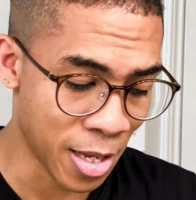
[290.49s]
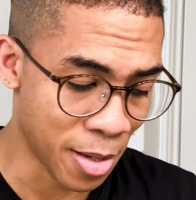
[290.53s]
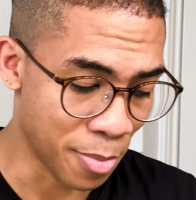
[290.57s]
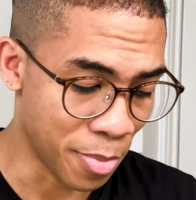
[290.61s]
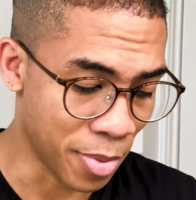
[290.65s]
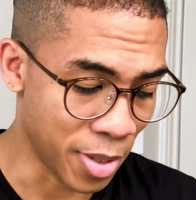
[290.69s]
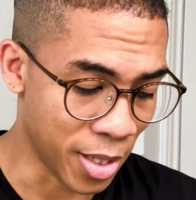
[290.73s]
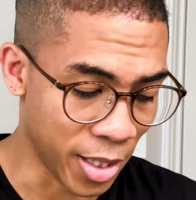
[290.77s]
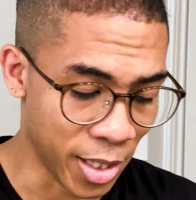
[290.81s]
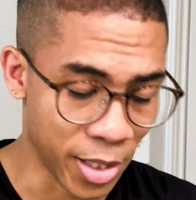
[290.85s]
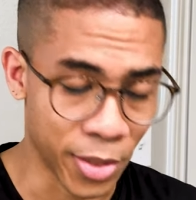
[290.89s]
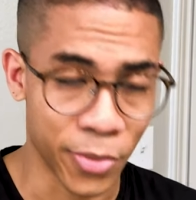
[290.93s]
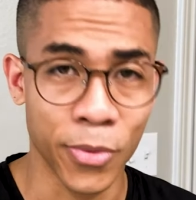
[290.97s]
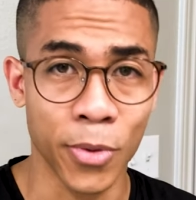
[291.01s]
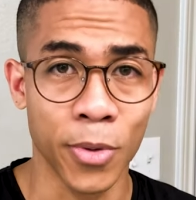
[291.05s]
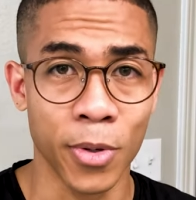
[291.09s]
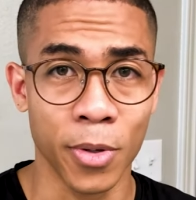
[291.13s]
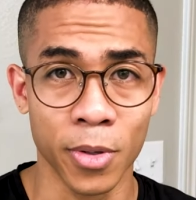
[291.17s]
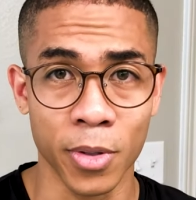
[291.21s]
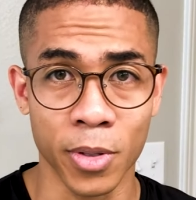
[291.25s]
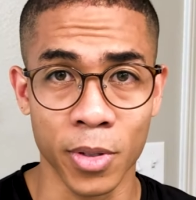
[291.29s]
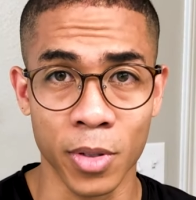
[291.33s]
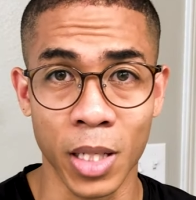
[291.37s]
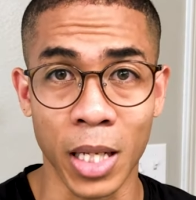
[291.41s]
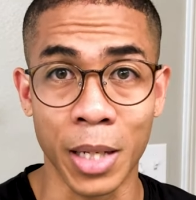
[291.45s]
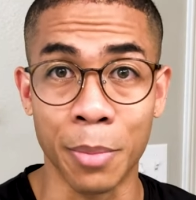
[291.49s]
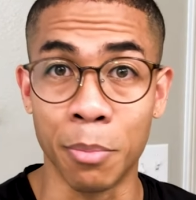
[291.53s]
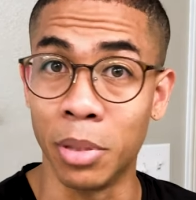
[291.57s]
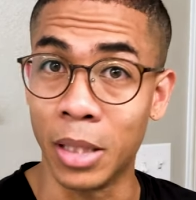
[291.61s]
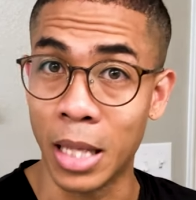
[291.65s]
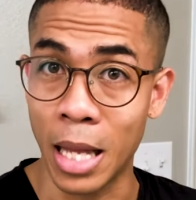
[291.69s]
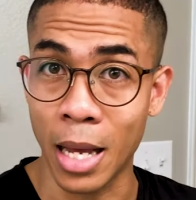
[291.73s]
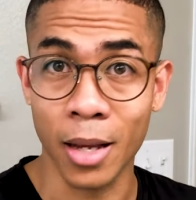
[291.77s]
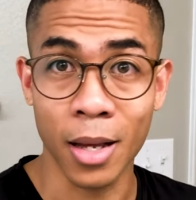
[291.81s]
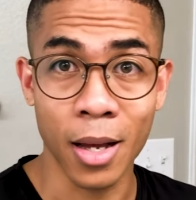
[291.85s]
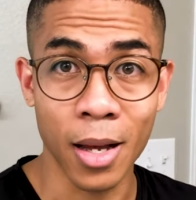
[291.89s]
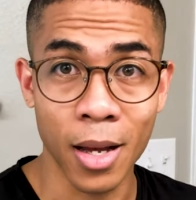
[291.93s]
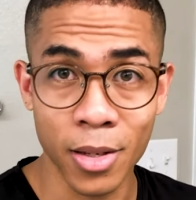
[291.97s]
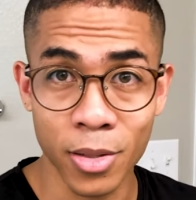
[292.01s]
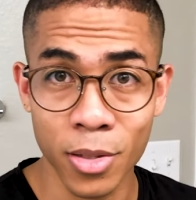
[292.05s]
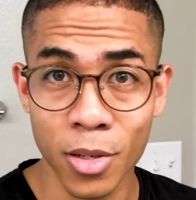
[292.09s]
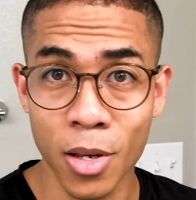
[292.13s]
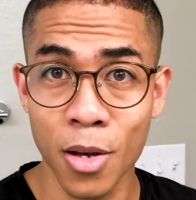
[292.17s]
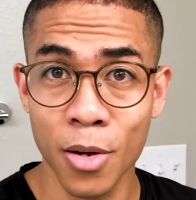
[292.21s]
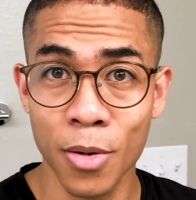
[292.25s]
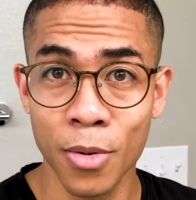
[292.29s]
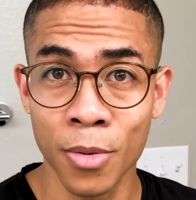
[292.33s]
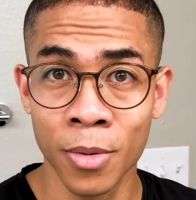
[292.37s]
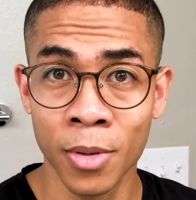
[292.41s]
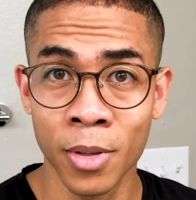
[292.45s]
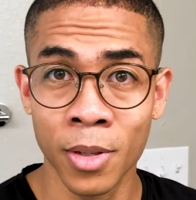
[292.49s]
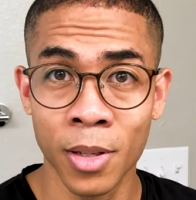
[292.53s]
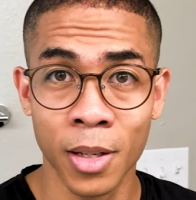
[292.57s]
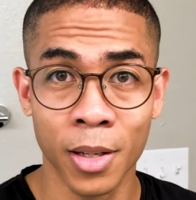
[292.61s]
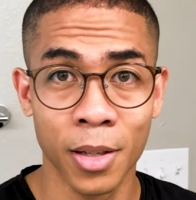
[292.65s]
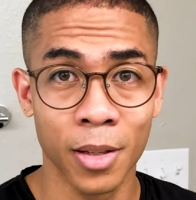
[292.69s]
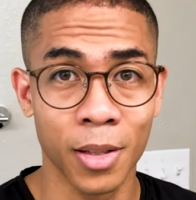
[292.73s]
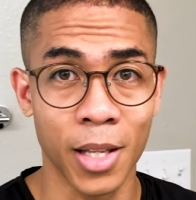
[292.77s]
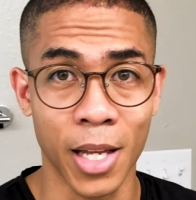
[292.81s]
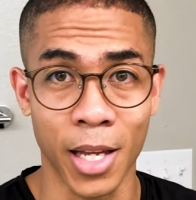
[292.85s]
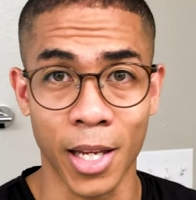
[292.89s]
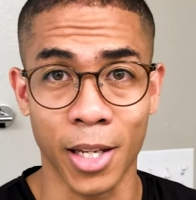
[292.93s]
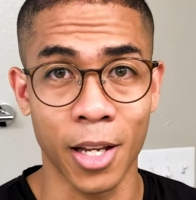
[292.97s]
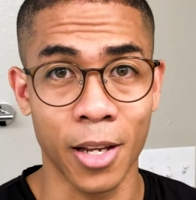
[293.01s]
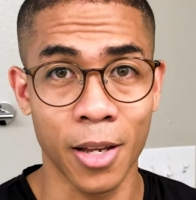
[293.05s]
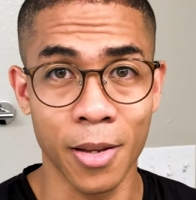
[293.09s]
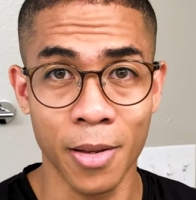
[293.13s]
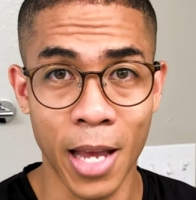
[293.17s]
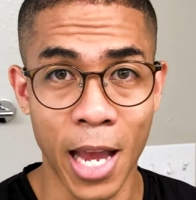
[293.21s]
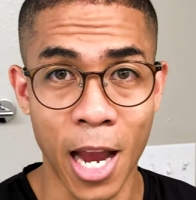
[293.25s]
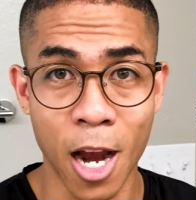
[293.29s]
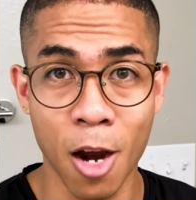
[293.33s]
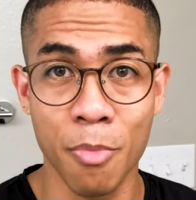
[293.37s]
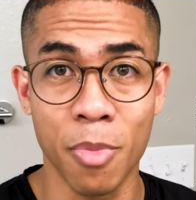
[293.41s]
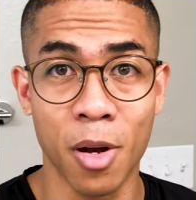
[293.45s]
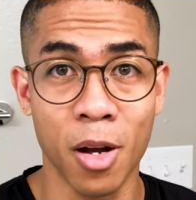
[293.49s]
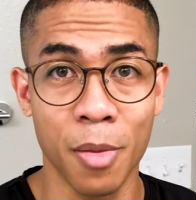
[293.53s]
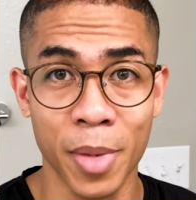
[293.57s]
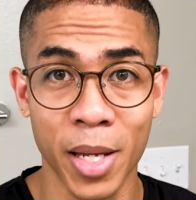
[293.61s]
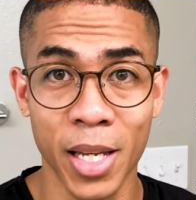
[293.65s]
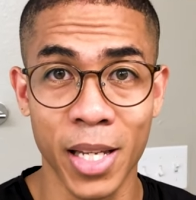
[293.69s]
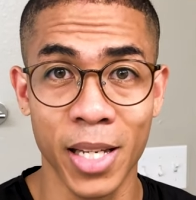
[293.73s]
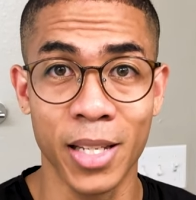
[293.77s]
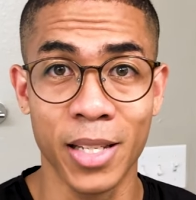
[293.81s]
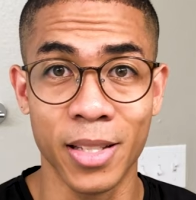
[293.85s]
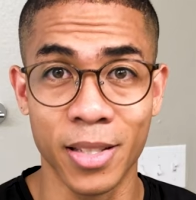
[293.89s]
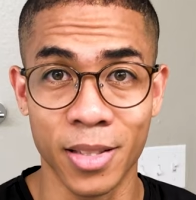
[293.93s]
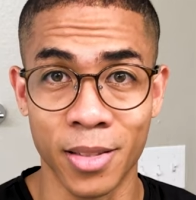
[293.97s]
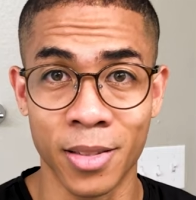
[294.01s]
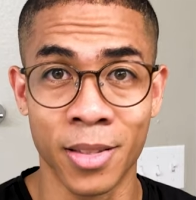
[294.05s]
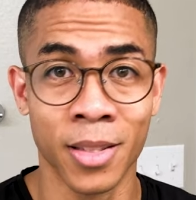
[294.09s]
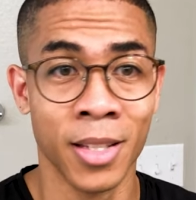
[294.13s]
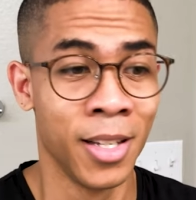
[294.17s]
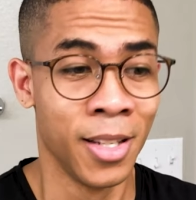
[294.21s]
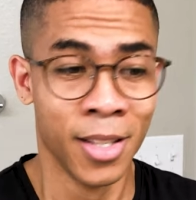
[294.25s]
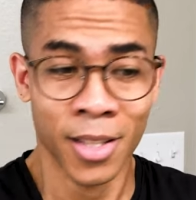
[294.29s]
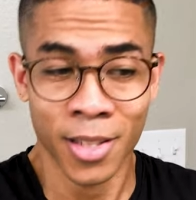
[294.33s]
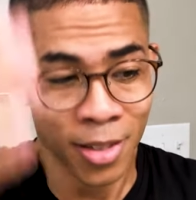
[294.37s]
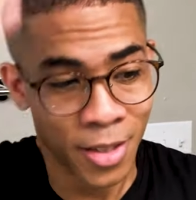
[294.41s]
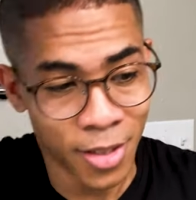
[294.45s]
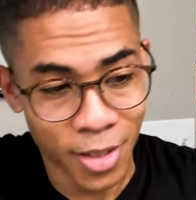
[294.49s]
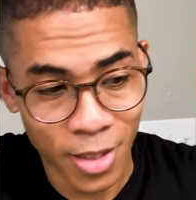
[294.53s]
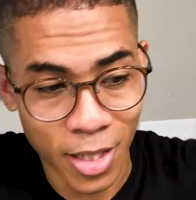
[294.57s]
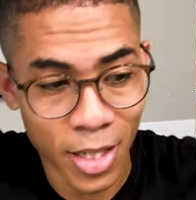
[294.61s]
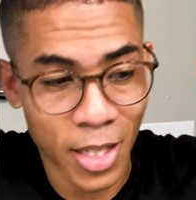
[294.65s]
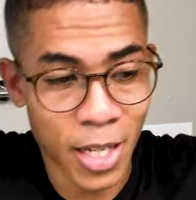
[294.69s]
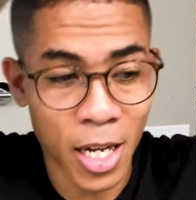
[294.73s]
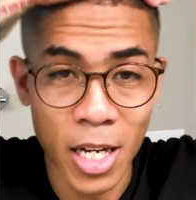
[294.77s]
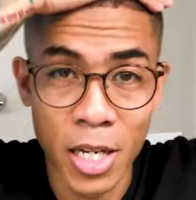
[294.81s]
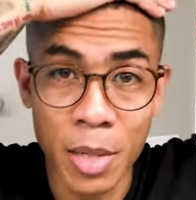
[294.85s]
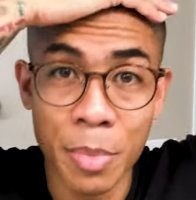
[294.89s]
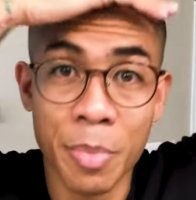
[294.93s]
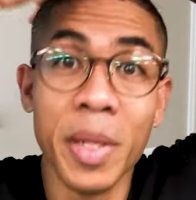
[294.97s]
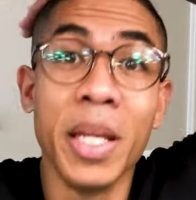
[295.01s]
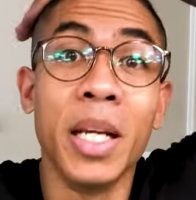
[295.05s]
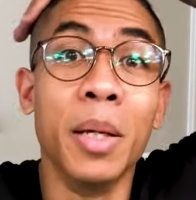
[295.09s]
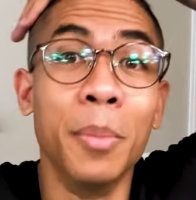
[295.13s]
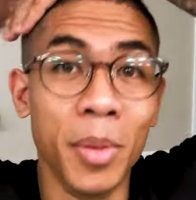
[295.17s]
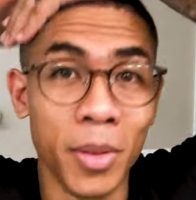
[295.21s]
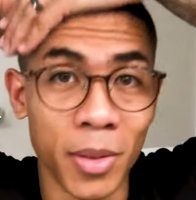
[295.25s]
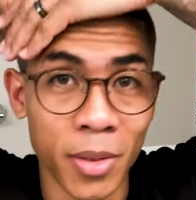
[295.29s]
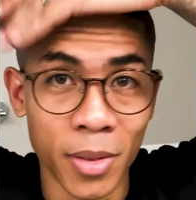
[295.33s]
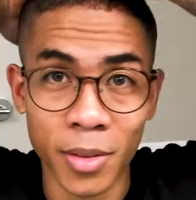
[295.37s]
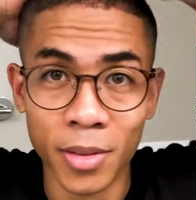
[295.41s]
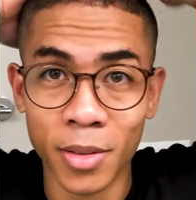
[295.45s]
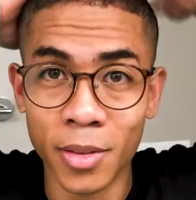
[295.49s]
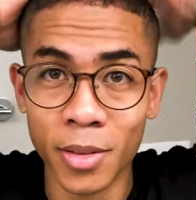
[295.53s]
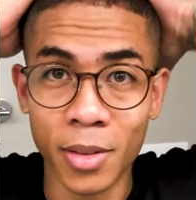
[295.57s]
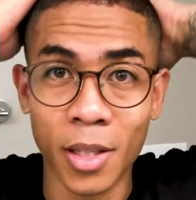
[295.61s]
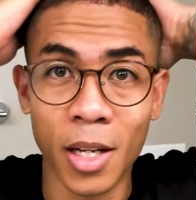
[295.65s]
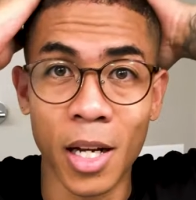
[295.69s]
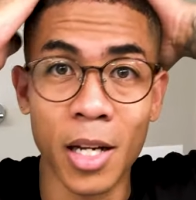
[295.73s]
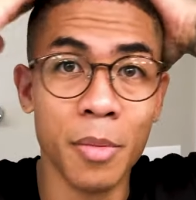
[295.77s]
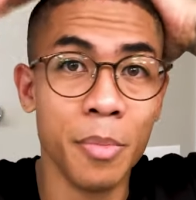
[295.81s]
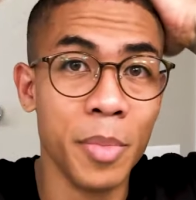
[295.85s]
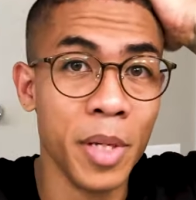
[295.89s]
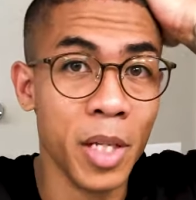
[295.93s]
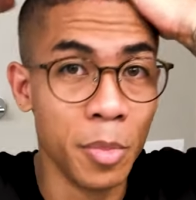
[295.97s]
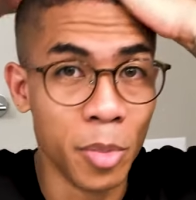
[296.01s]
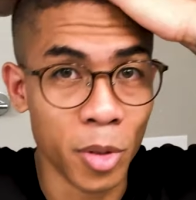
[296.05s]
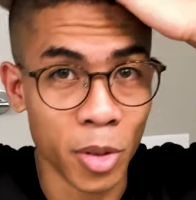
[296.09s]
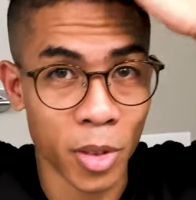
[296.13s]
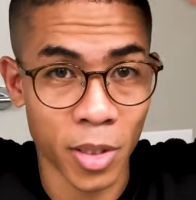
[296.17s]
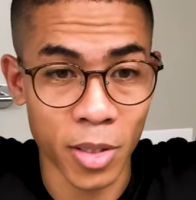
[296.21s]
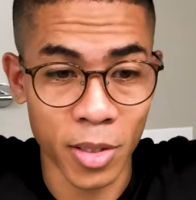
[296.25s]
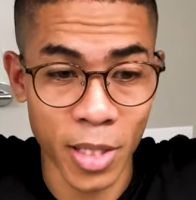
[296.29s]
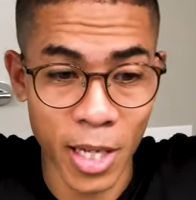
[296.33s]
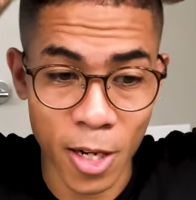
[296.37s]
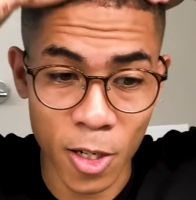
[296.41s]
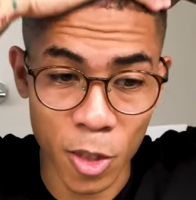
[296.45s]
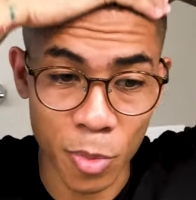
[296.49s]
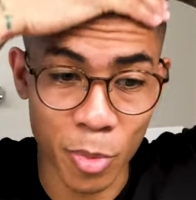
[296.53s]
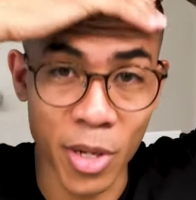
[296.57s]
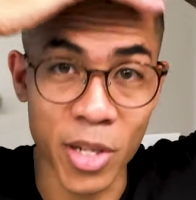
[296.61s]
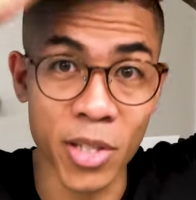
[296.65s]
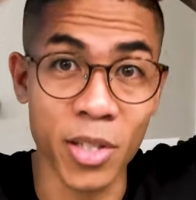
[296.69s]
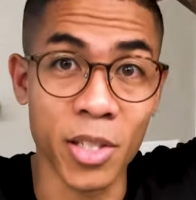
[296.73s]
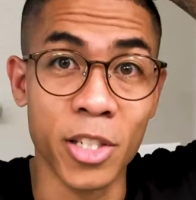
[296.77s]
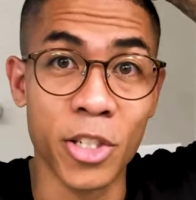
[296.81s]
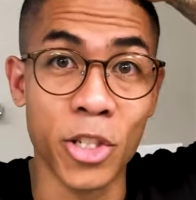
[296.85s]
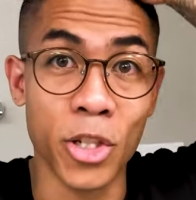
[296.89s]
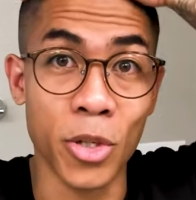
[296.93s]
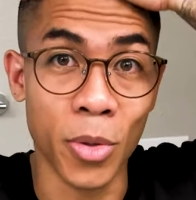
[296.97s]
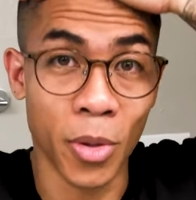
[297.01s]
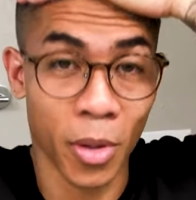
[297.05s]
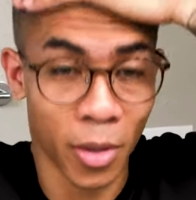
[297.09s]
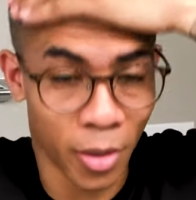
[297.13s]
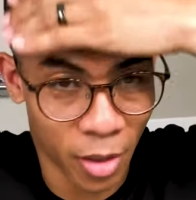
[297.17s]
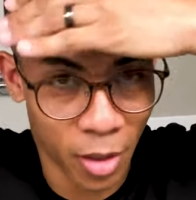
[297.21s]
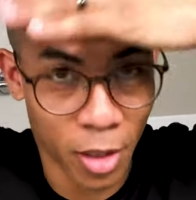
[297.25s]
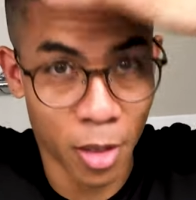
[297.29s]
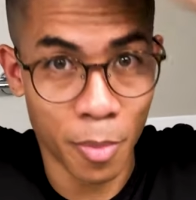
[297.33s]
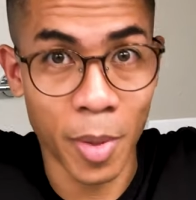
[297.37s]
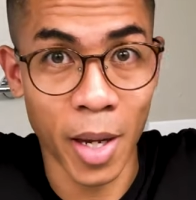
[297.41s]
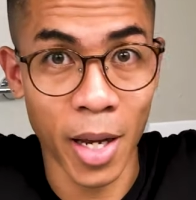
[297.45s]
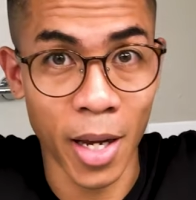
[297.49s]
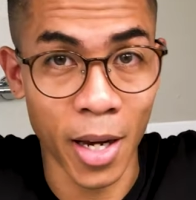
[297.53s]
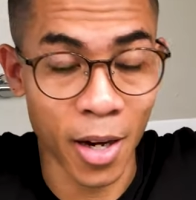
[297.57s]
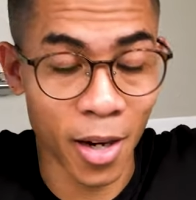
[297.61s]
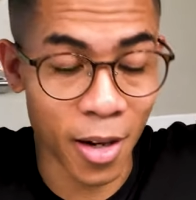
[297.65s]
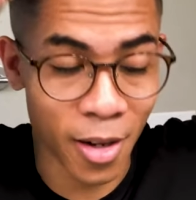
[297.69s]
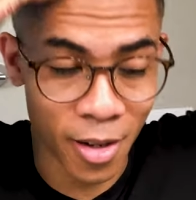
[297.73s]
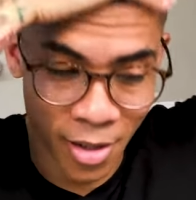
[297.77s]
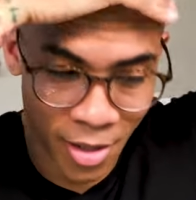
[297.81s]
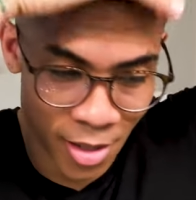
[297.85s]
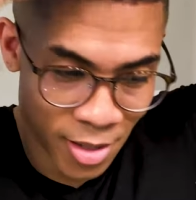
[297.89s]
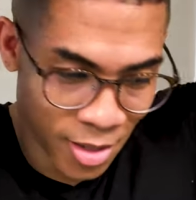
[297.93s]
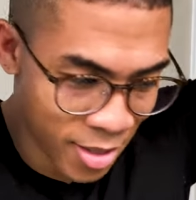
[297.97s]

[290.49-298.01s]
but as far as like black guys go, like hair pomade is unbeatable, unbeatable because hairspray is a joke on my hair.